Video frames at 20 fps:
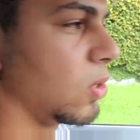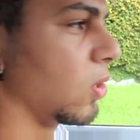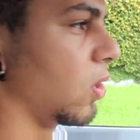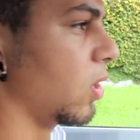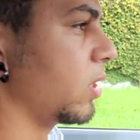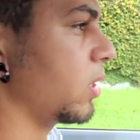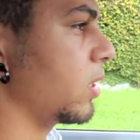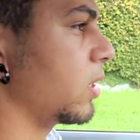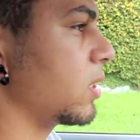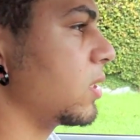
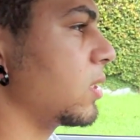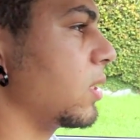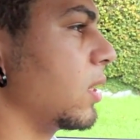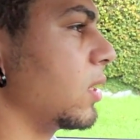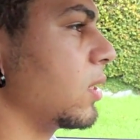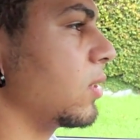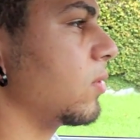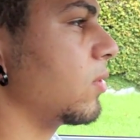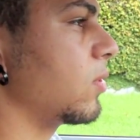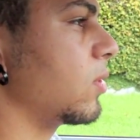God in a
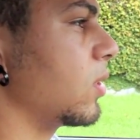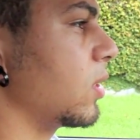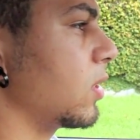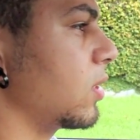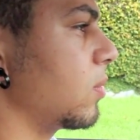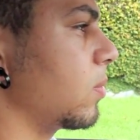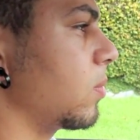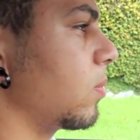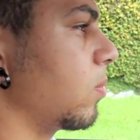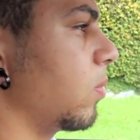sense,
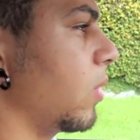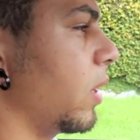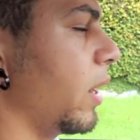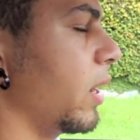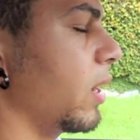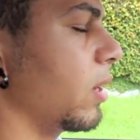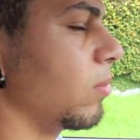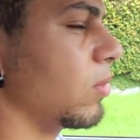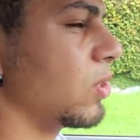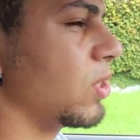just
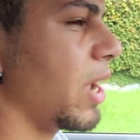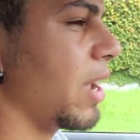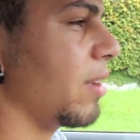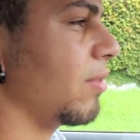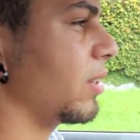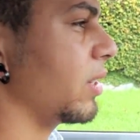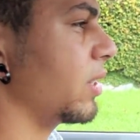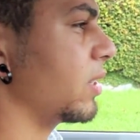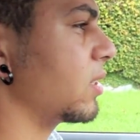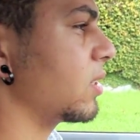by
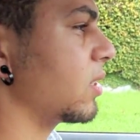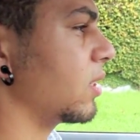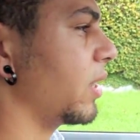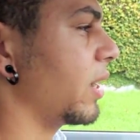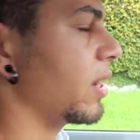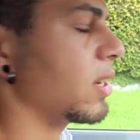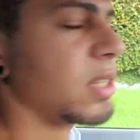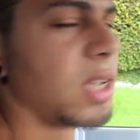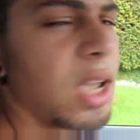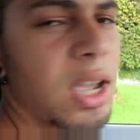diving into
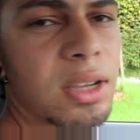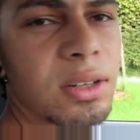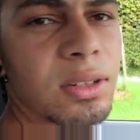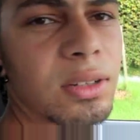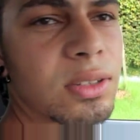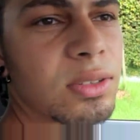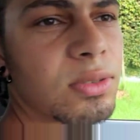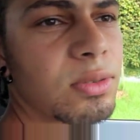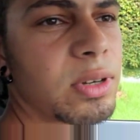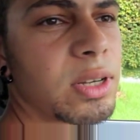
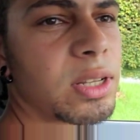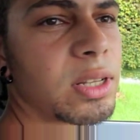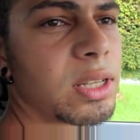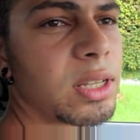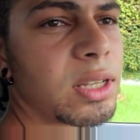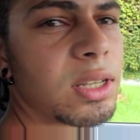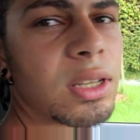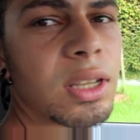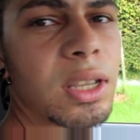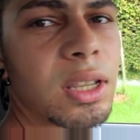darkness
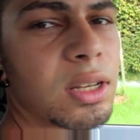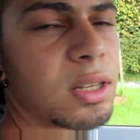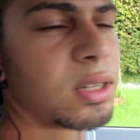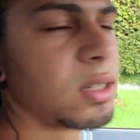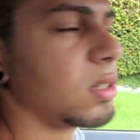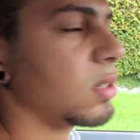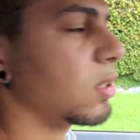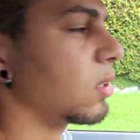really. And